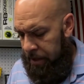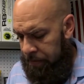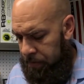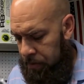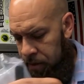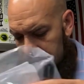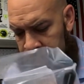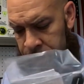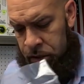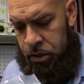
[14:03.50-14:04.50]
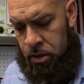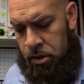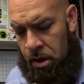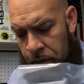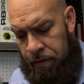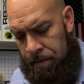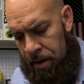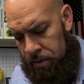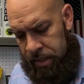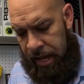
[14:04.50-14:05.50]
it. It's the Sure Start from
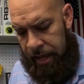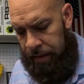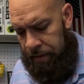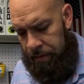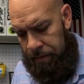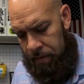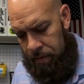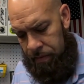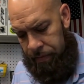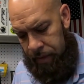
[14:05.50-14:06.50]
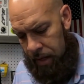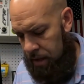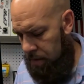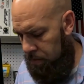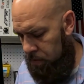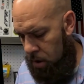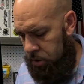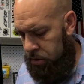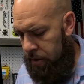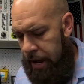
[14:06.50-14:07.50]
ProTech. Works
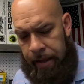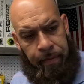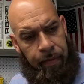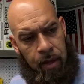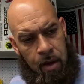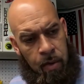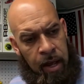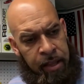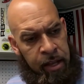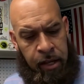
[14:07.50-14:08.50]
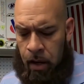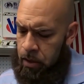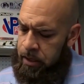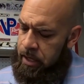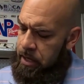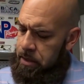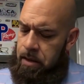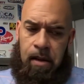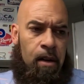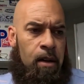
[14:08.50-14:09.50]
great. What I did notice is,
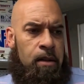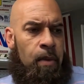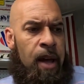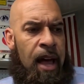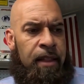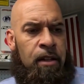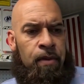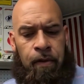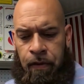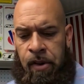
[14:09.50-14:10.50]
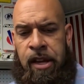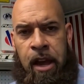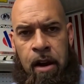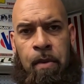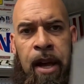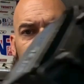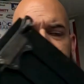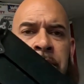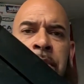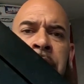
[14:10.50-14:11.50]
we had this one for a year. We got
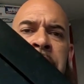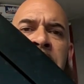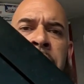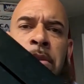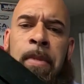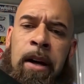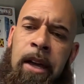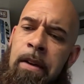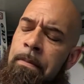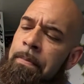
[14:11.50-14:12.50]
this with his Nitro Buggy,